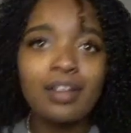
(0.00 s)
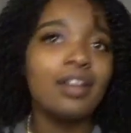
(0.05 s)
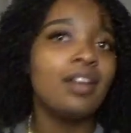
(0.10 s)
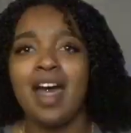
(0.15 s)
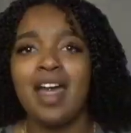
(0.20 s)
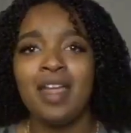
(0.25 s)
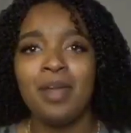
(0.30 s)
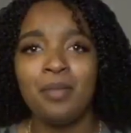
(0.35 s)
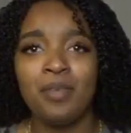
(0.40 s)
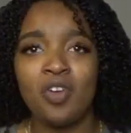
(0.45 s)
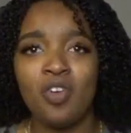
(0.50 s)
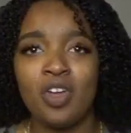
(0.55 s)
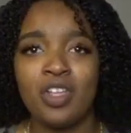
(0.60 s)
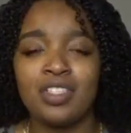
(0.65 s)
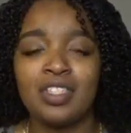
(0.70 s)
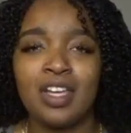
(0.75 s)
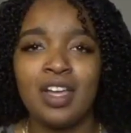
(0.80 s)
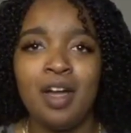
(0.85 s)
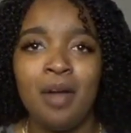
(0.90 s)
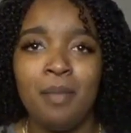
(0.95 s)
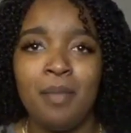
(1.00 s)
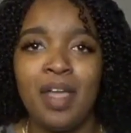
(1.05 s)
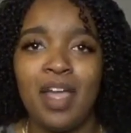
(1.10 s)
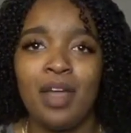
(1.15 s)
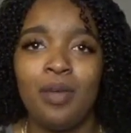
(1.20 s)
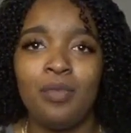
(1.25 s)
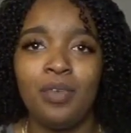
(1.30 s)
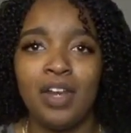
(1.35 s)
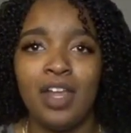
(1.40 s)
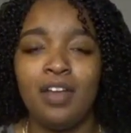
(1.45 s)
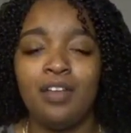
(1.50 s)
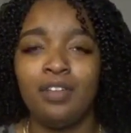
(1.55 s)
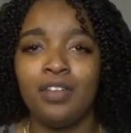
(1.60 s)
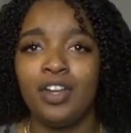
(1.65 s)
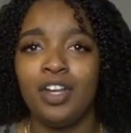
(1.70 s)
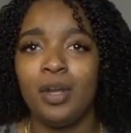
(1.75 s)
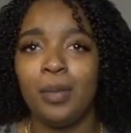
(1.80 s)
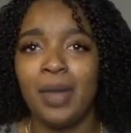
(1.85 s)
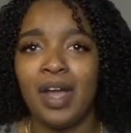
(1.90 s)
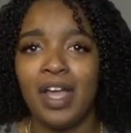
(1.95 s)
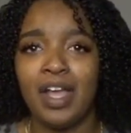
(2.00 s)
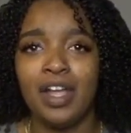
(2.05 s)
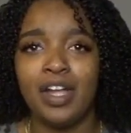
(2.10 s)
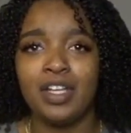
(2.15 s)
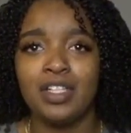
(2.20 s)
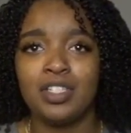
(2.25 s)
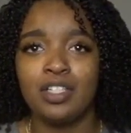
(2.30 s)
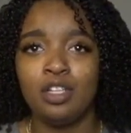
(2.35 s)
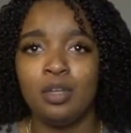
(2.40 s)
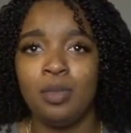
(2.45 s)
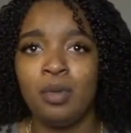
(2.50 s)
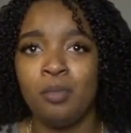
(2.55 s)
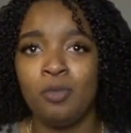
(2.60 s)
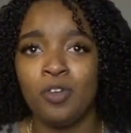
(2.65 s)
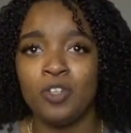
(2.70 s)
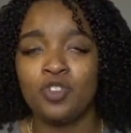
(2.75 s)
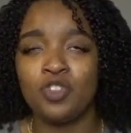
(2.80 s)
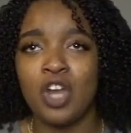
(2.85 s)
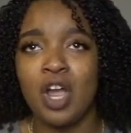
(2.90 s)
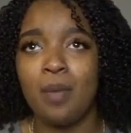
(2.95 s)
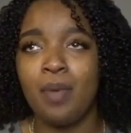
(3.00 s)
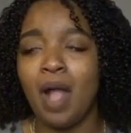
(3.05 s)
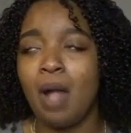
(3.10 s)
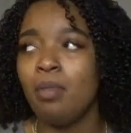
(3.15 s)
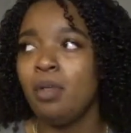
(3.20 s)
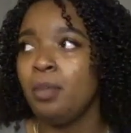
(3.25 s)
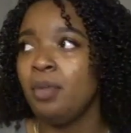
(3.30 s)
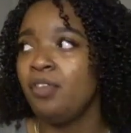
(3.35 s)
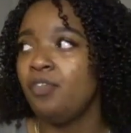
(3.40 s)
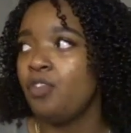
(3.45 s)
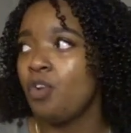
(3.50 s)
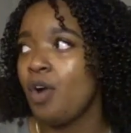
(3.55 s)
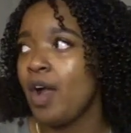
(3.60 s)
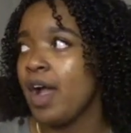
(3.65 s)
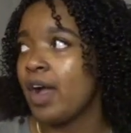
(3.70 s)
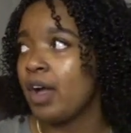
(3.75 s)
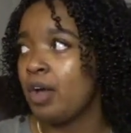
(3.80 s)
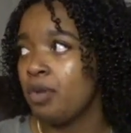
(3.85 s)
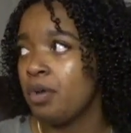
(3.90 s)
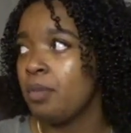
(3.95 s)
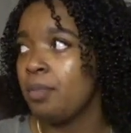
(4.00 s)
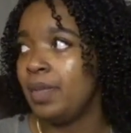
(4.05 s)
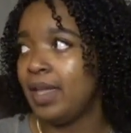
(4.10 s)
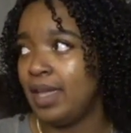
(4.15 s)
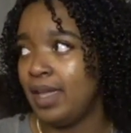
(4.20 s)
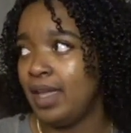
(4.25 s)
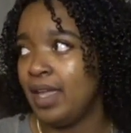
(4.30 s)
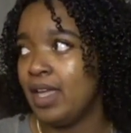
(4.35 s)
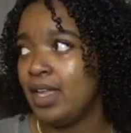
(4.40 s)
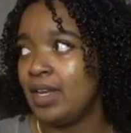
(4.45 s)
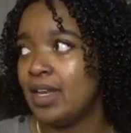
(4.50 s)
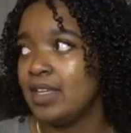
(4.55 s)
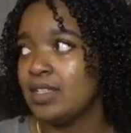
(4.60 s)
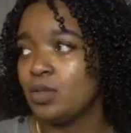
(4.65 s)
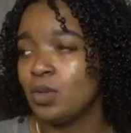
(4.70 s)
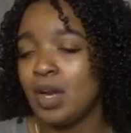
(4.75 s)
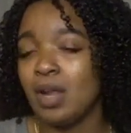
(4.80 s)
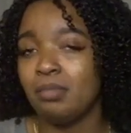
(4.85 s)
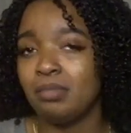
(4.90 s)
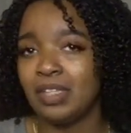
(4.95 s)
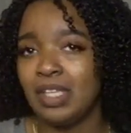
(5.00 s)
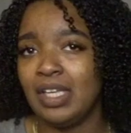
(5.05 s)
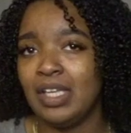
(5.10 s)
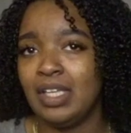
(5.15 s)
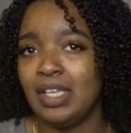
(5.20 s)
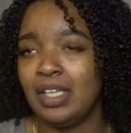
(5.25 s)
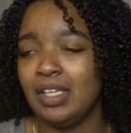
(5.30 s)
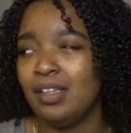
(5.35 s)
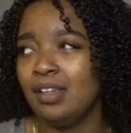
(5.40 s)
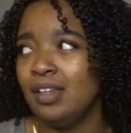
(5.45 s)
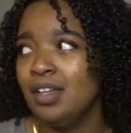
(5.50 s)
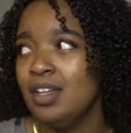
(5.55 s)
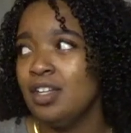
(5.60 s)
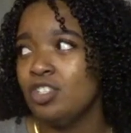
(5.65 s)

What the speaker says: I am going to come back whenever my hair is a little bit more dry. Probably before I go to bed. That's what I'm thinking.